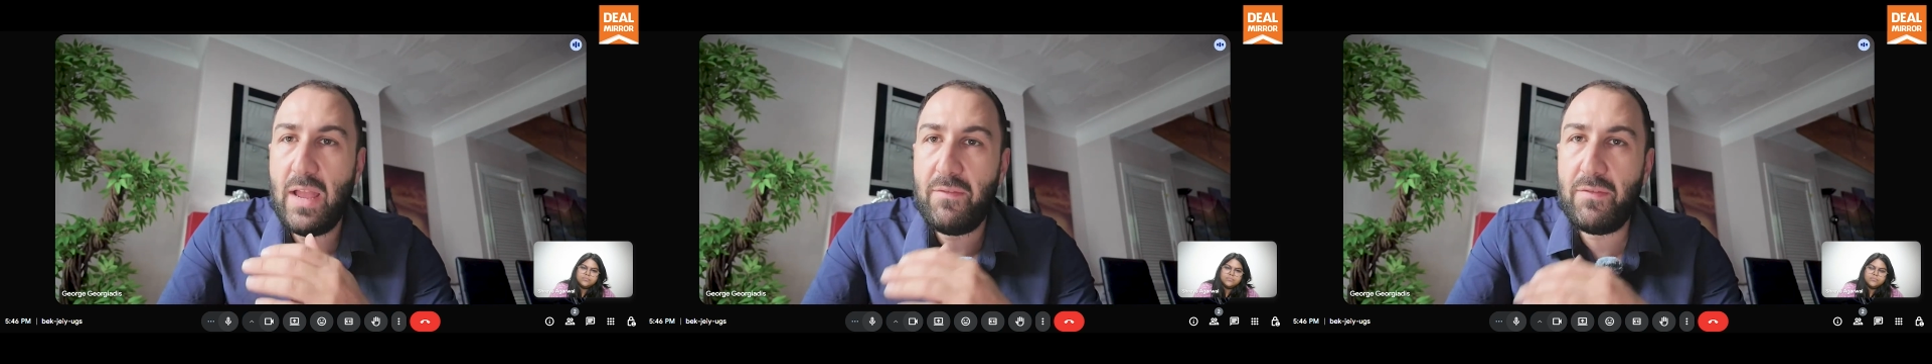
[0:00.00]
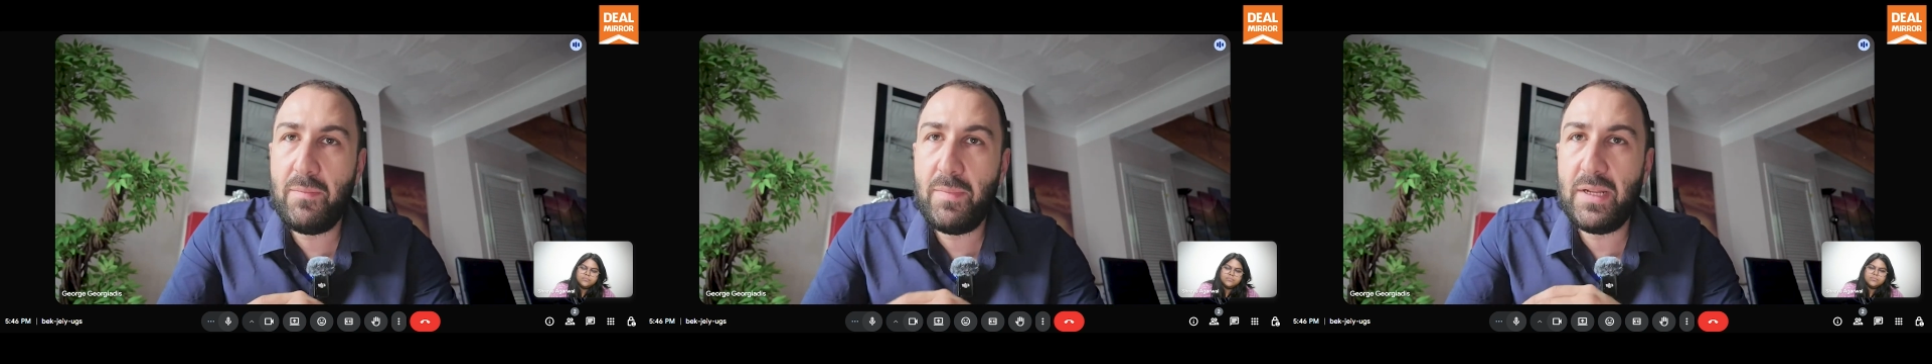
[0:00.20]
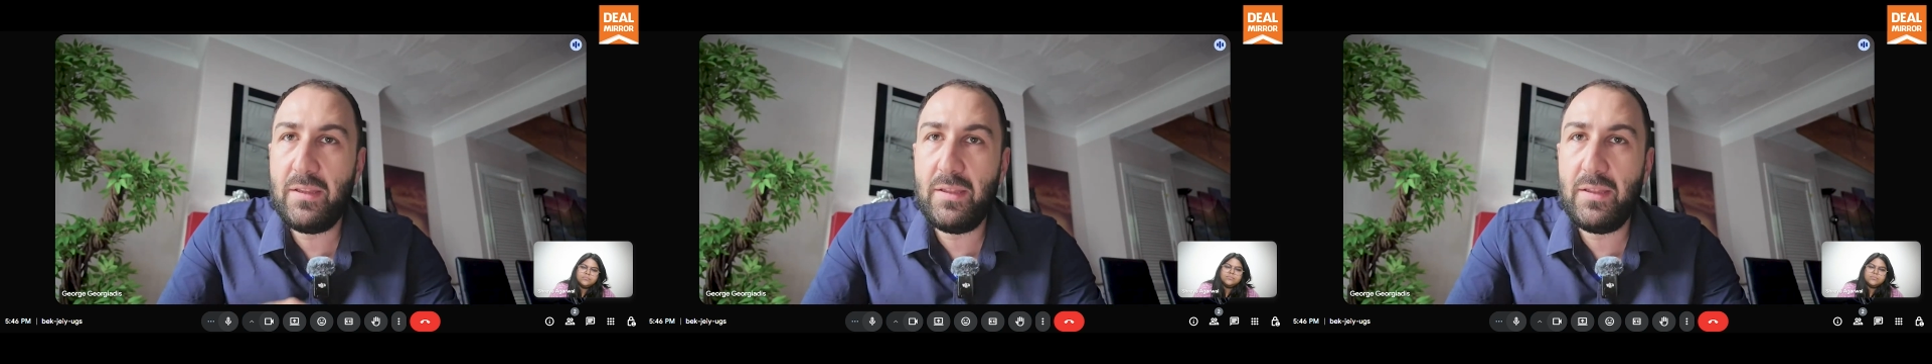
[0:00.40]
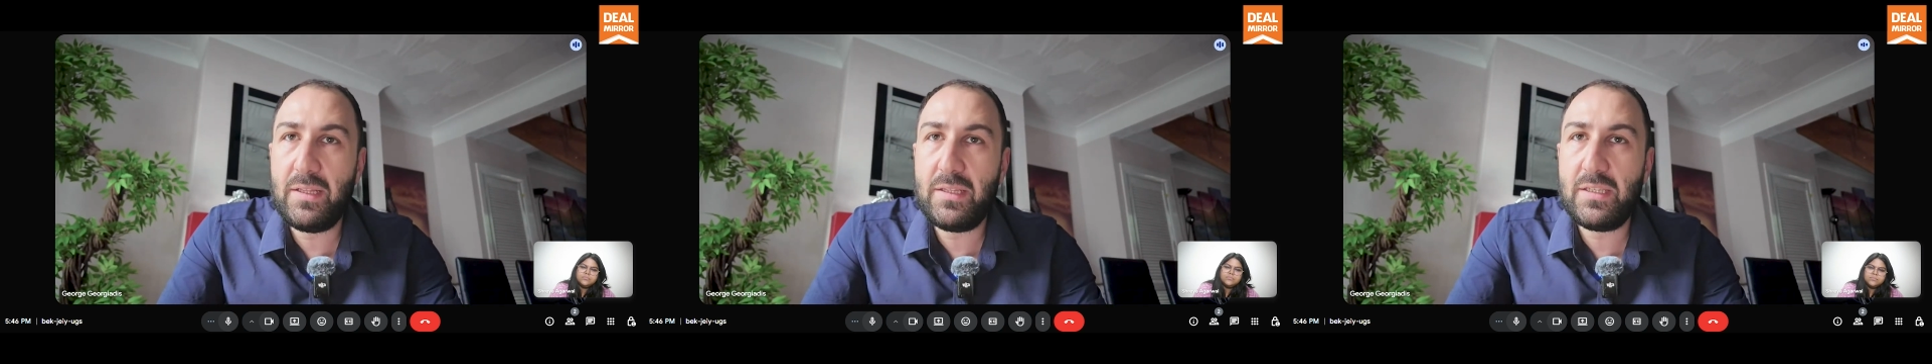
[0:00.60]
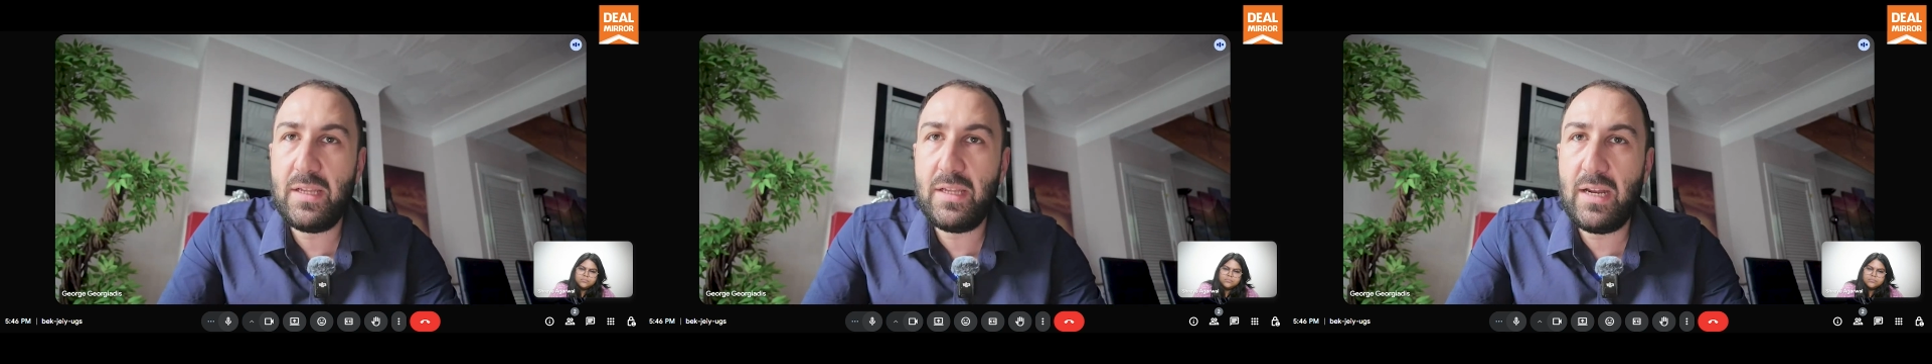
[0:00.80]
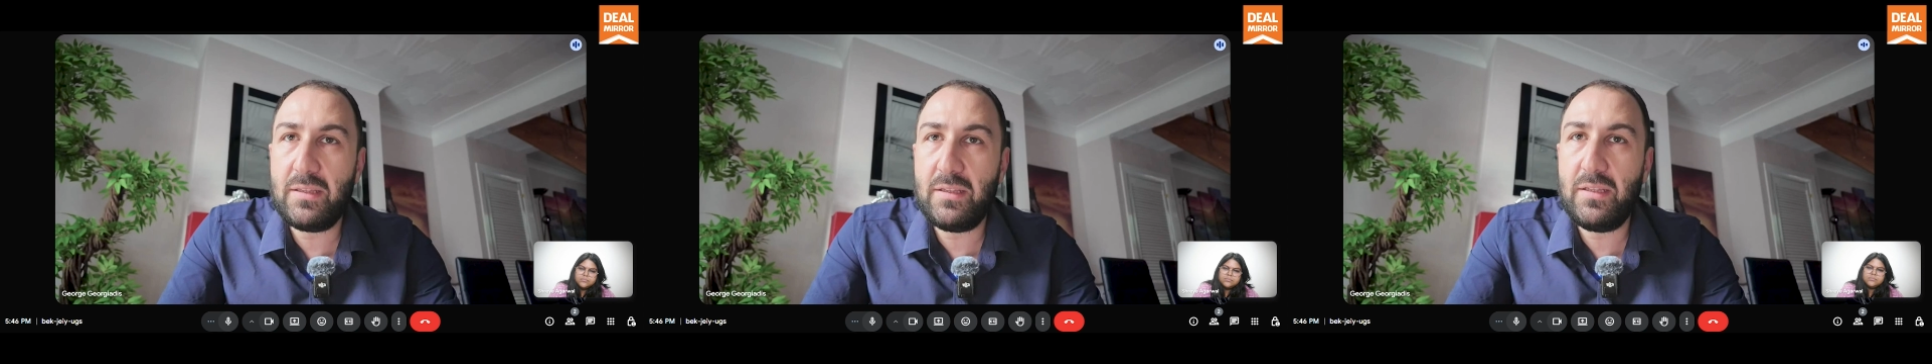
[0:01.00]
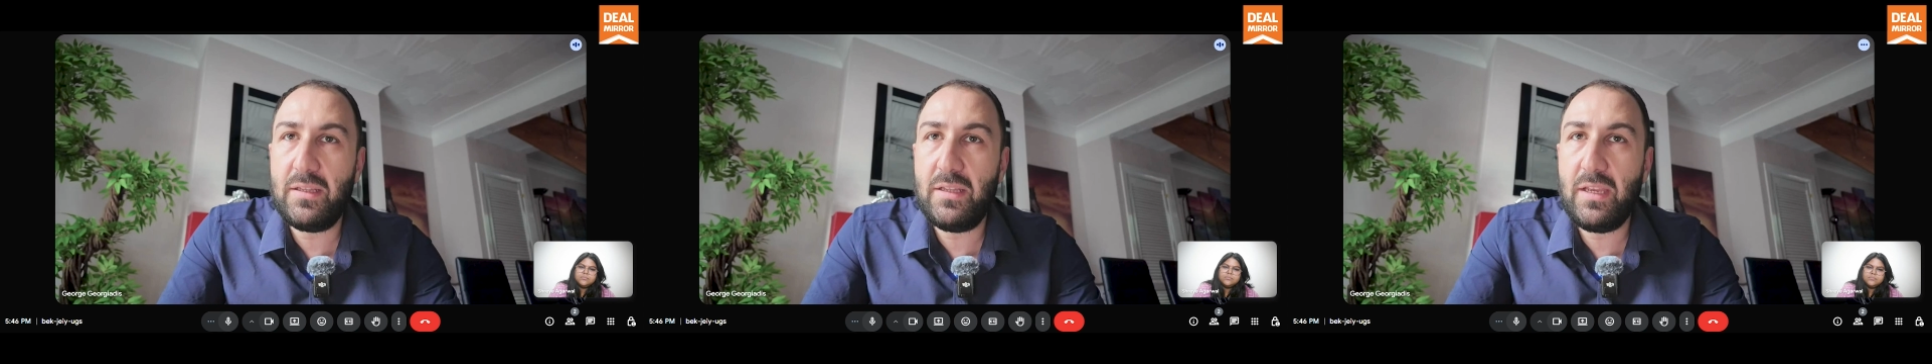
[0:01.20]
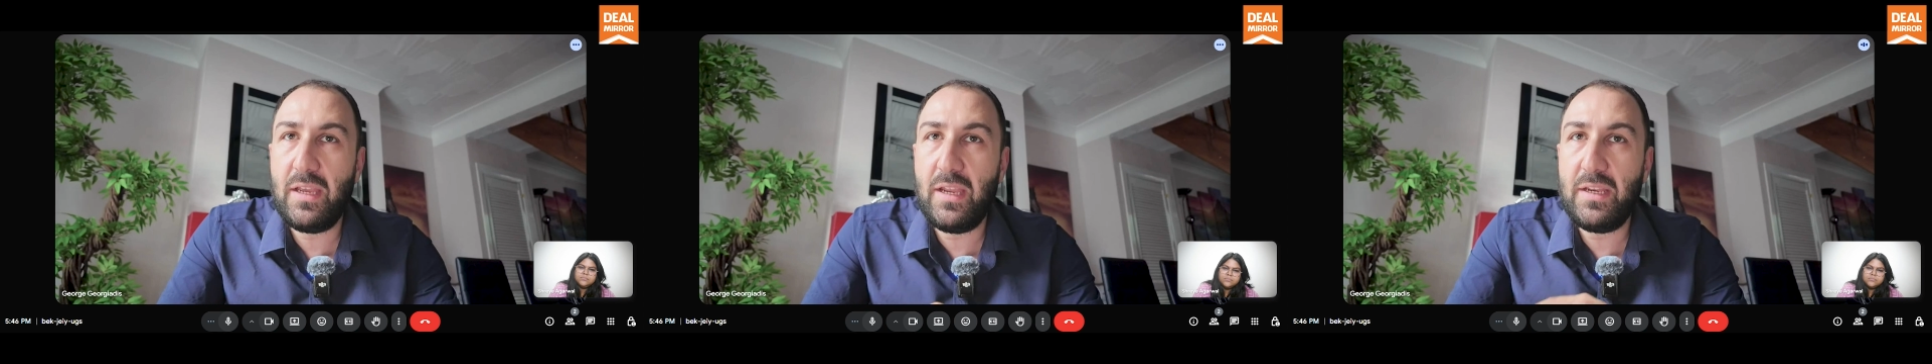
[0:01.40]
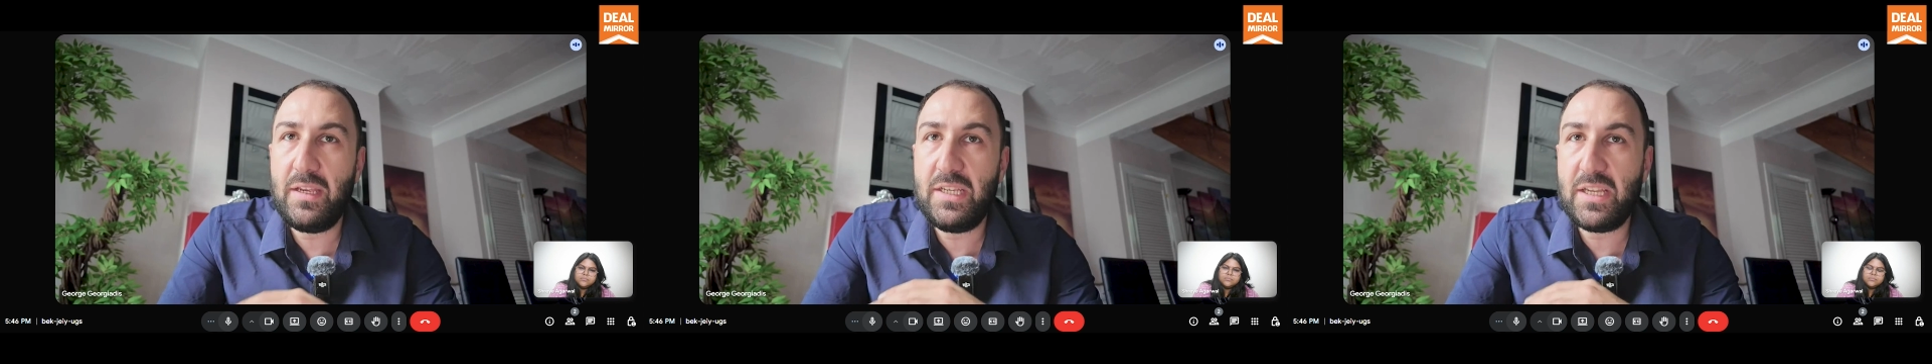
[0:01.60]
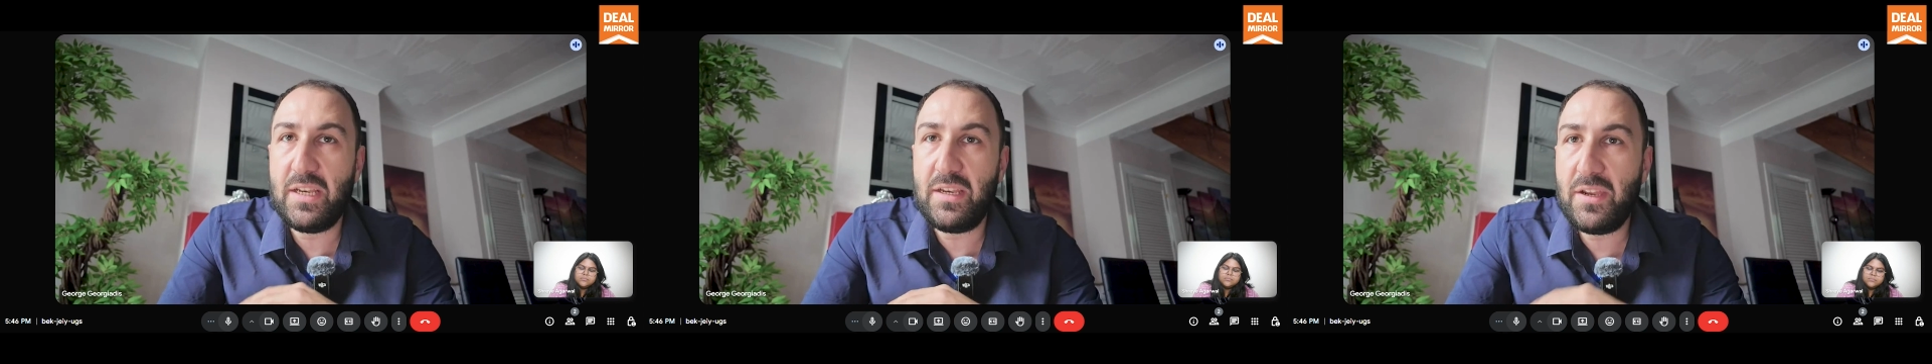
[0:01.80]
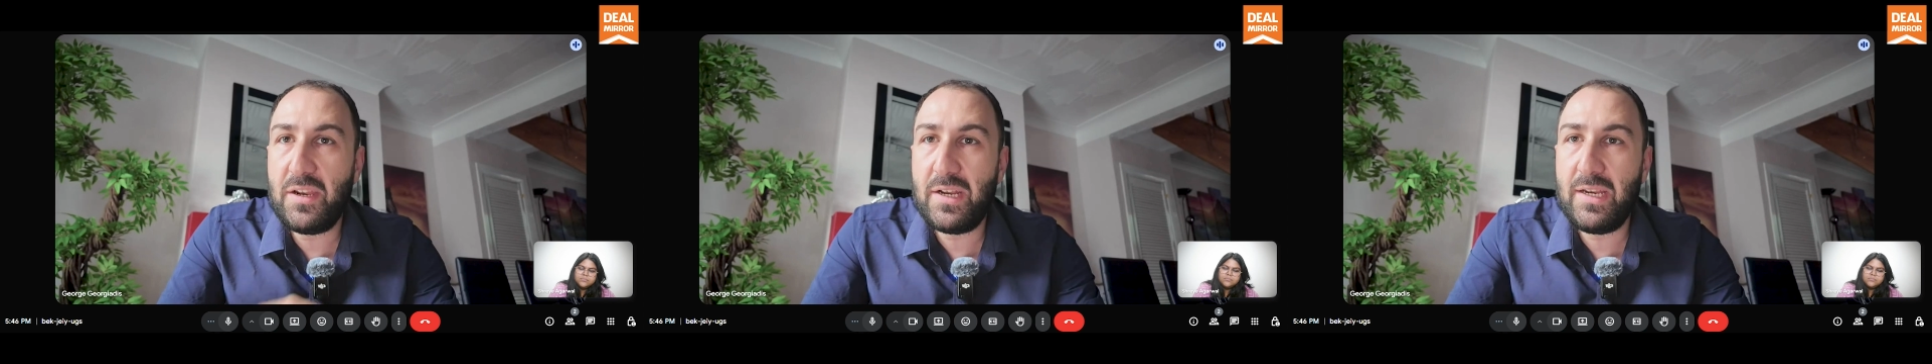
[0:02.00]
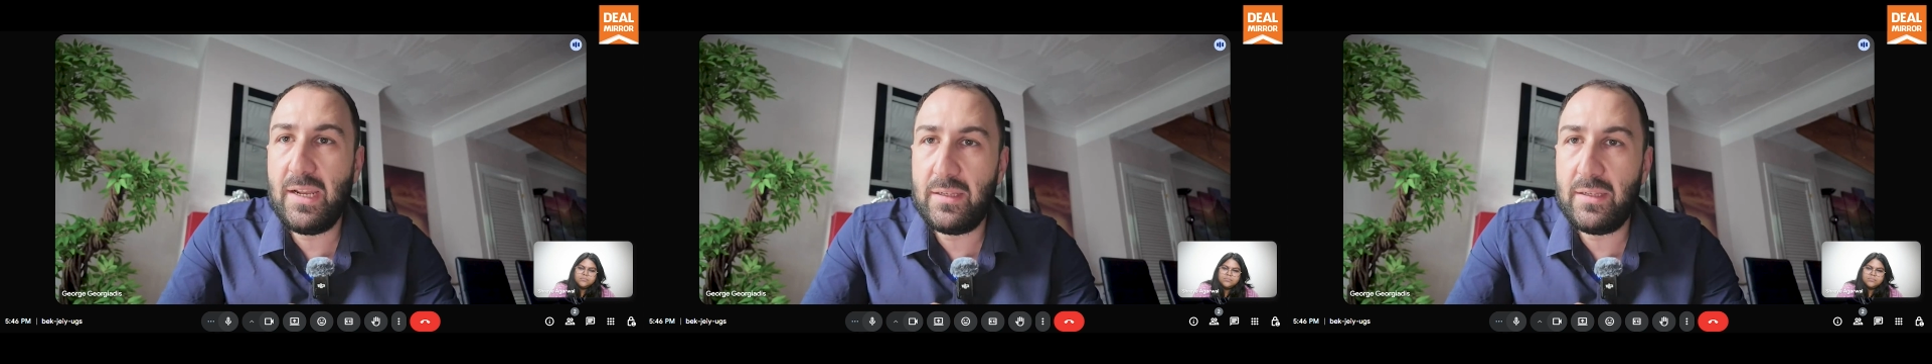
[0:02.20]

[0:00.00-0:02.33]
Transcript: Everybody that started and is an early